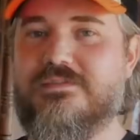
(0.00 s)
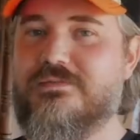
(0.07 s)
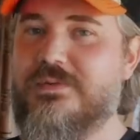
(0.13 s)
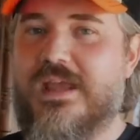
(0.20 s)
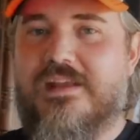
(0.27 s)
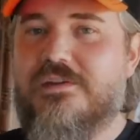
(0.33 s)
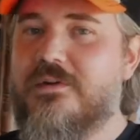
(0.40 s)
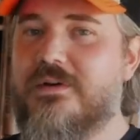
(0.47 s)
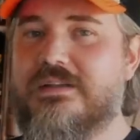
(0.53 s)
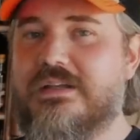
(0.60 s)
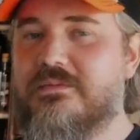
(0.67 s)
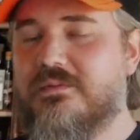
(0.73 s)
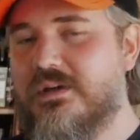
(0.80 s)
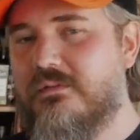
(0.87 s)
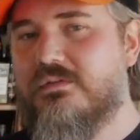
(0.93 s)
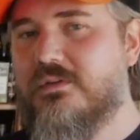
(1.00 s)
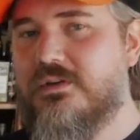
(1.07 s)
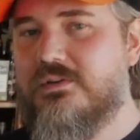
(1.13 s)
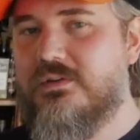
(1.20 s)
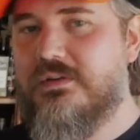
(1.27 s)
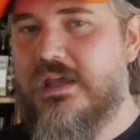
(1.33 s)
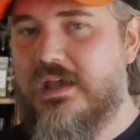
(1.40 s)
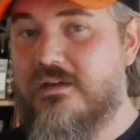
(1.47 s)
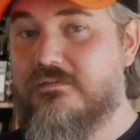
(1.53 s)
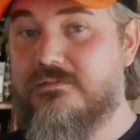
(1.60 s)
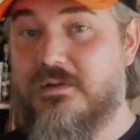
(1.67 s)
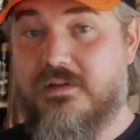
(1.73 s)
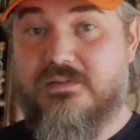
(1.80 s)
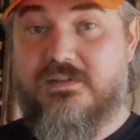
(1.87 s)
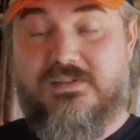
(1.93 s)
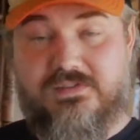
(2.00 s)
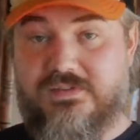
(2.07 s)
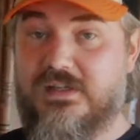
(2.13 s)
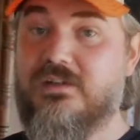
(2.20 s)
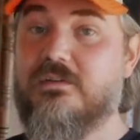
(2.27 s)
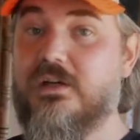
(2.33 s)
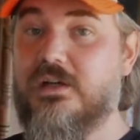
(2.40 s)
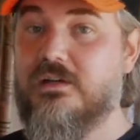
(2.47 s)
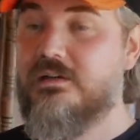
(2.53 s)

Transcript: we had no idea we were ever gonna have a distillery.